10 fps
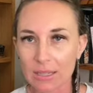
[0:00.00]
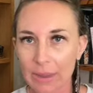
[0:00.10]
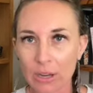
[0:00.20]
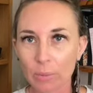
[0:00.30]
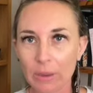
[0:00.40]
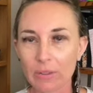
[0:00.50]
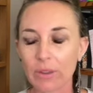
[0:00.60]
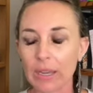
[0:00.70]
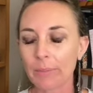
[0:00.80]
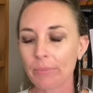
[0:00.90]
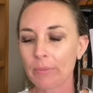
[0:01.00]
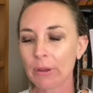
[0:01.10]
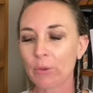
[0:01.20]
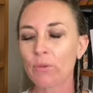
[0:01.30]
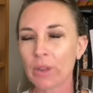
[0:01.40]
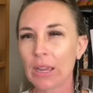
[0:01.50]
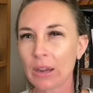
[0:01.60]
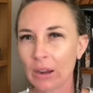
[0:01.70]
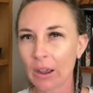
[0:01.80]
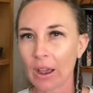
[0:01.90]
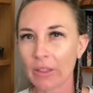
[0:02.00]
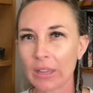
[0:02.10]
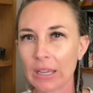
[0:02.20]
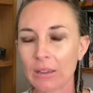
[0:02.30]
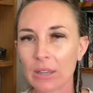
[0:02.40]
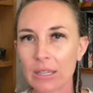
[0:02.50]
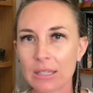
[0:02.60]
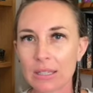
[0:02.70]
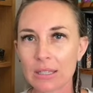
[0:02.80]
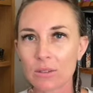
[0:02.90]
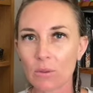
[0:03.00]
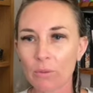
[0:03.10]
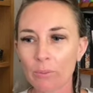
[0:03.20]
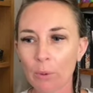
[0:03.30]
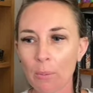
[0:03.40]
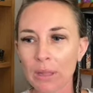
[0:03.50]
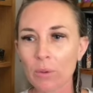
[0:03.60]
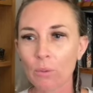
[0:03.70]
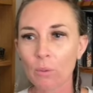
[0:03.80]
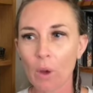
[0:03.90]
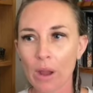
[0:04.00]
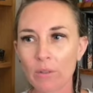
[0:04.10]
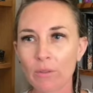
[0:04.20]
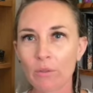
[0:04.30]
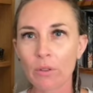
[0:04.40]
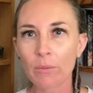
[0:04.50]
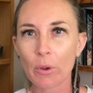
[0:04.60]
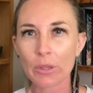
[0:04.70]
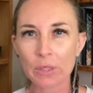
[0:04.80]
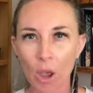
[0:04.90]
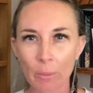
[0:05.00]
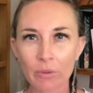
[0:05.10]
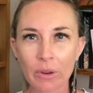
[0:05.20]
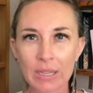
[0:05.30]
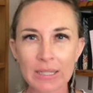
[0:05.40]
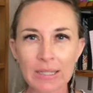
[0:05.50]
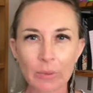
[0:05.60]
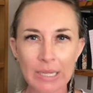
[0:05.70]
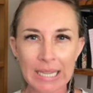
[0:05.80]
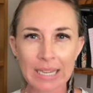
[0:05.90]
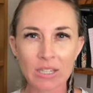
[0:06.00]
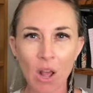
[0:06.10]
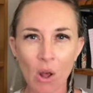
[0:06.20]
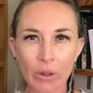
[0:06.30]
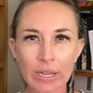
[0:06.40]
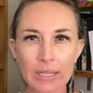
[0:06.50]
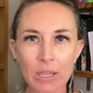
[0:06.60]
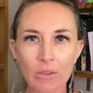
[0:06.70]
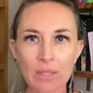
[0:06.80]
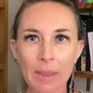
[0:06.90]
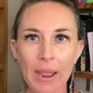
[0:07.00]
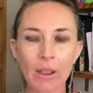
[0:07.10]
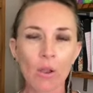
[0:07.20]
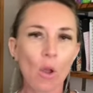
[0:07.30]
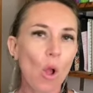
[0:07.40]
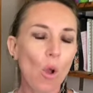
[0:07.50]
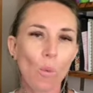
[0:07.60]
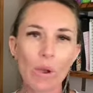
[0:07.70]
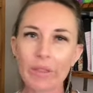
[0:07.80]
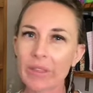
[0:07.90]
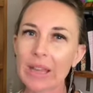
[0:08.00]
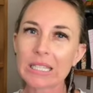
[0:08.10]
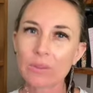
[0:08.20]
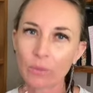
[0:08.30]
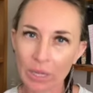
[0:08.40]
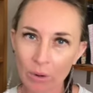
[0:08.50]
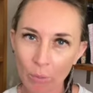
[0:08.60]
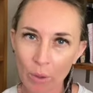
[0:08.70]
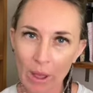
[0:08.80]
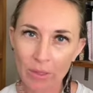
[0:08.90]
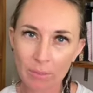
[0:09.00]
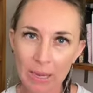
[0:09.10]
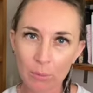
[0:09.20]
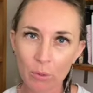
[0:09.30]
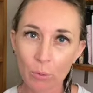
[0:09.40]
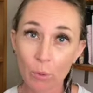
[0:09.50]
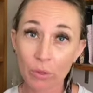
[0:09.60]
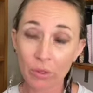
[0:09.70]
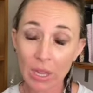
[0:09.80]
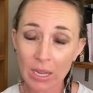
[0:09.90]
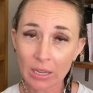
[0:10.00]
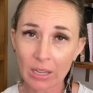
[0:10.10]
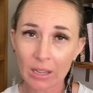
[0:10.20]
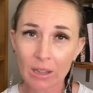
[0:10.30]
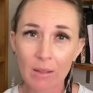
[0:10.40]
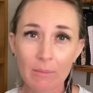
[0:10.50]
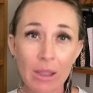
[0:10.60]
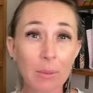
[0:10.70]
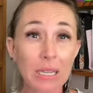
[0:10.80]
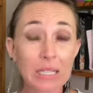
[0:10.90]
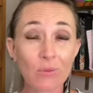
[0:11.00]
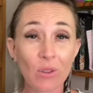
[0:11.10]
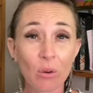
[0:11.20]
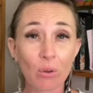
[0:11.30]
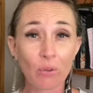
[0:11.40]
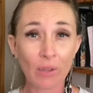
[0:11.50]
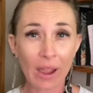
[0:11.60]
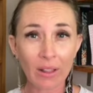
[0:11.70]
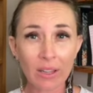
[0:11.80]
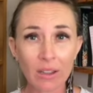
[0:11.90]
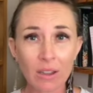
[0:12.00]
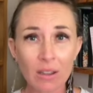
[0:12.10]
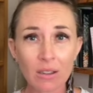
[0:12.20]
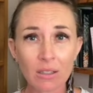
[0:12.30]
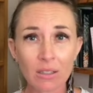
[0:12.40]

It may not be fear. But fear, I think, is probably one of the most common reasons that we tend to hold ourselves back. Whether that's fear of what other people will think. Maybe it's fear of failure.